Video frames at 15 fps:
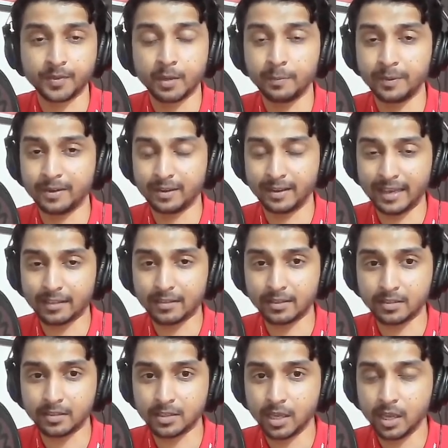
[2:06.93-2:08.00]
Peter
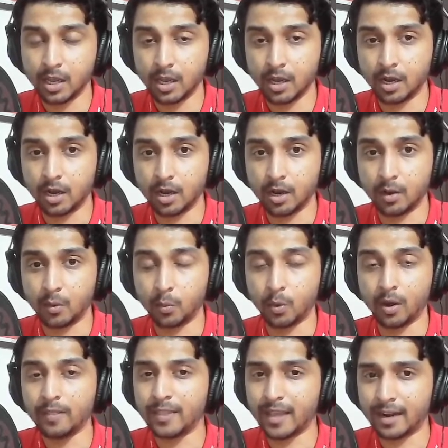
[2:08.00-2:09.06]
Getens
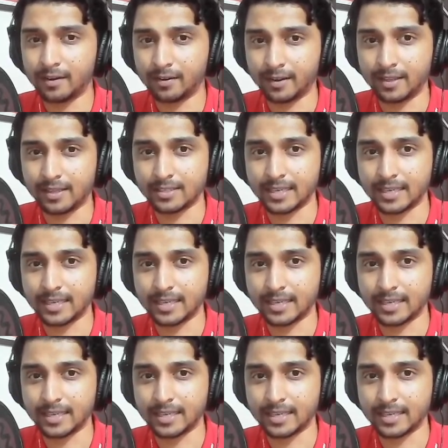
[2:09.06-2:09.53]
won that race